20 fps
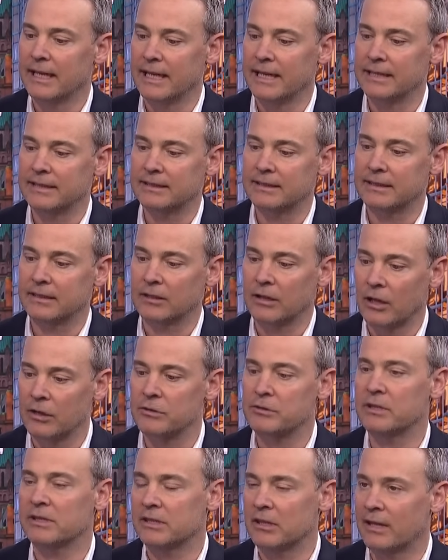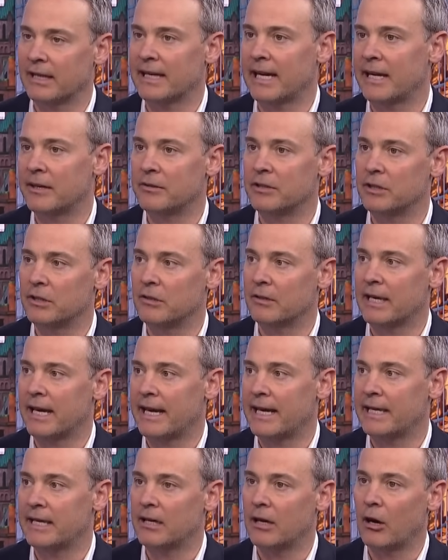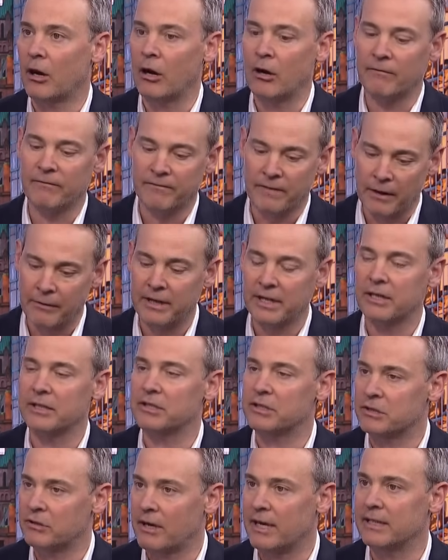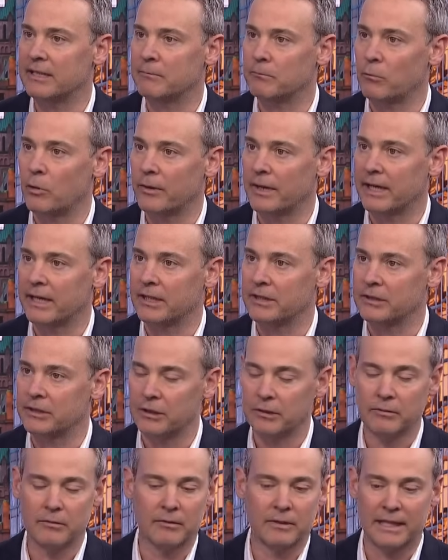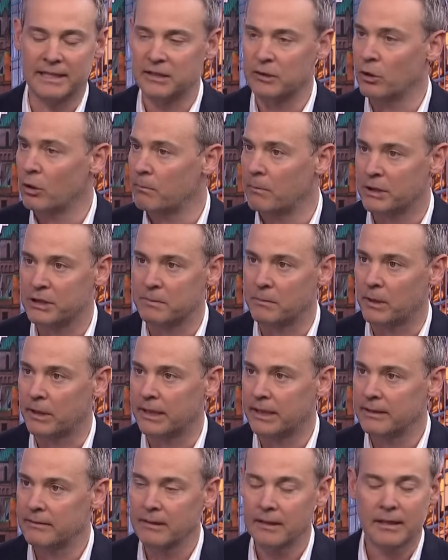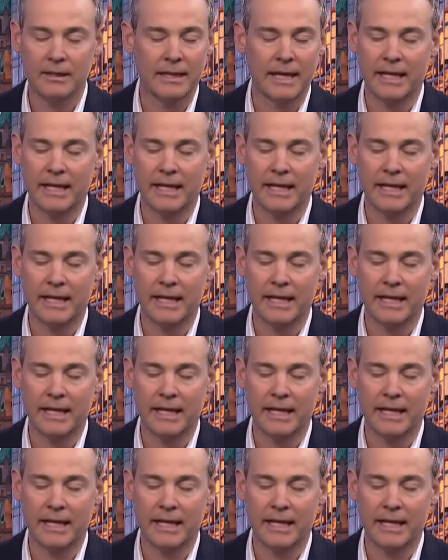is countries like Canada and the UK are very constrained in what they can do. There's not much money.